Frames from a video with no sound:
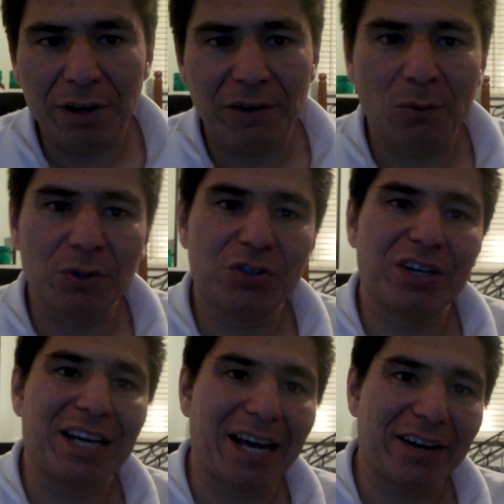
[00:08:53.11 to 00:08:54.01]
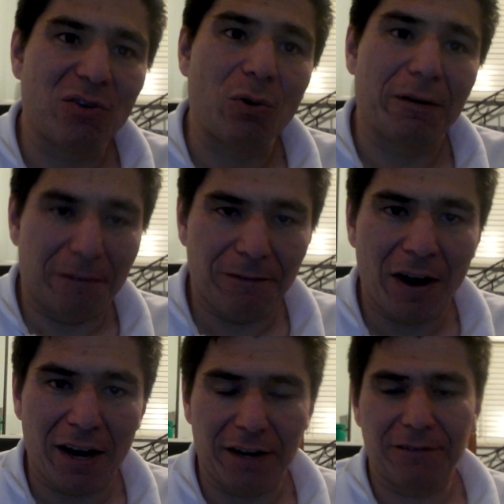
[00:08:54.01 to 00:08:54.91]
and never went to a Category
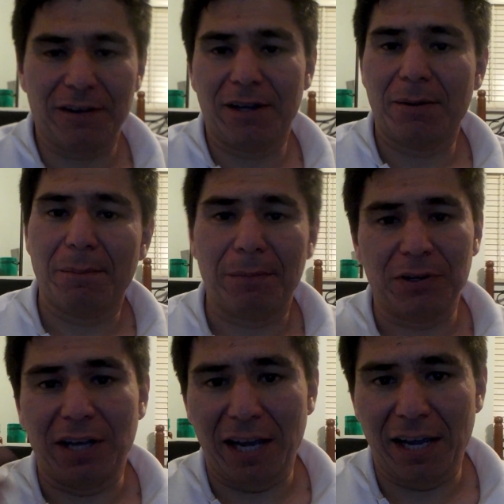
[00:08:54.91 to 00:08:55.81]
5. But